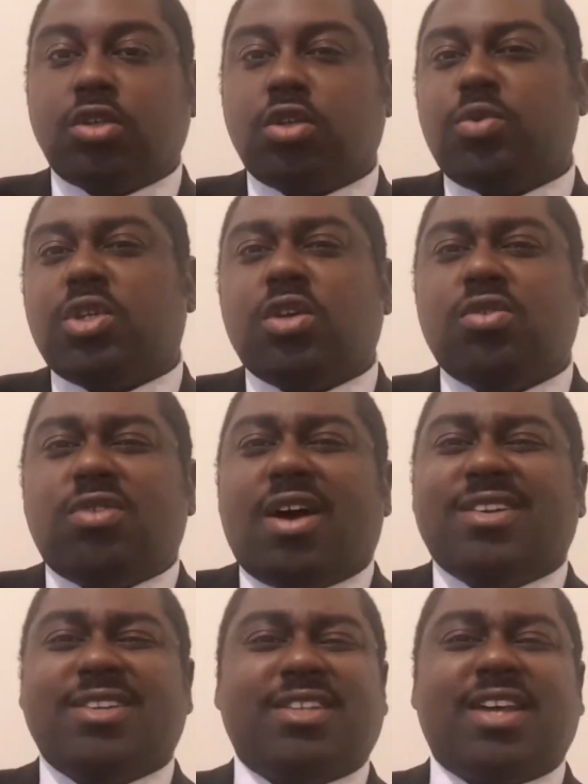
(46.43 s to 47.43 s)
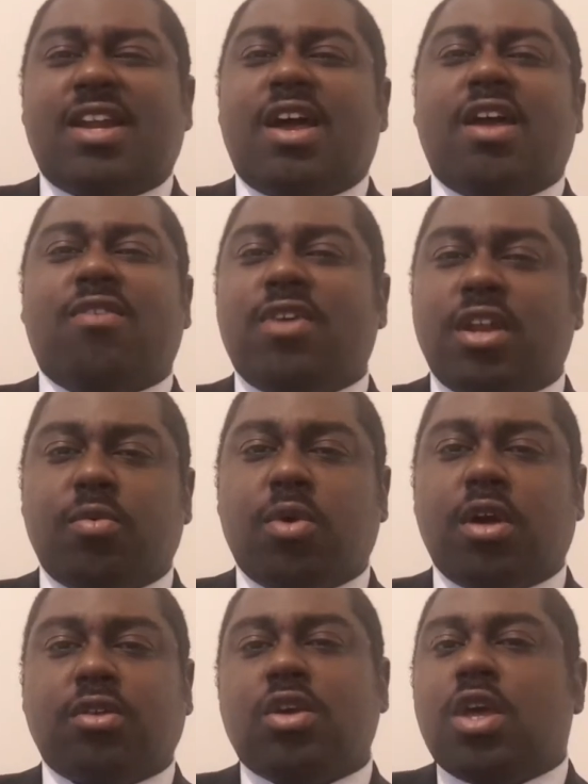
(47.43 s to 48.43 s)
Because when you understand how it really
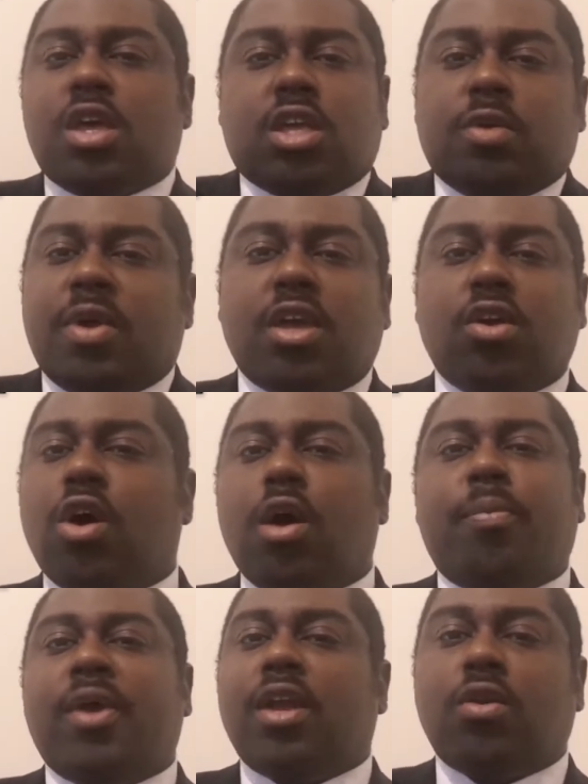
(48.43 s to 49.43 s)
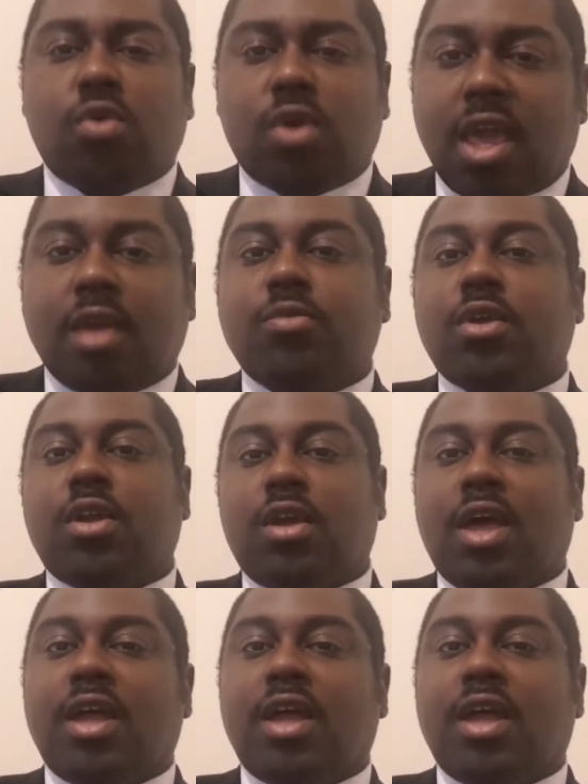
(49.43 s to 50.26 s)
works, you ain't got to play no games, innit?